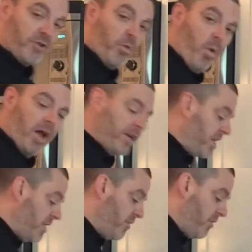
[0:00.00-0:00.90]
one
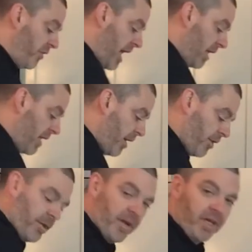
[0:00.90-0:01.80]
even flat layer
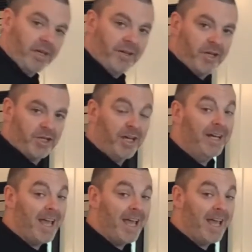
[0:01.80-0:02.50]
on the baking dish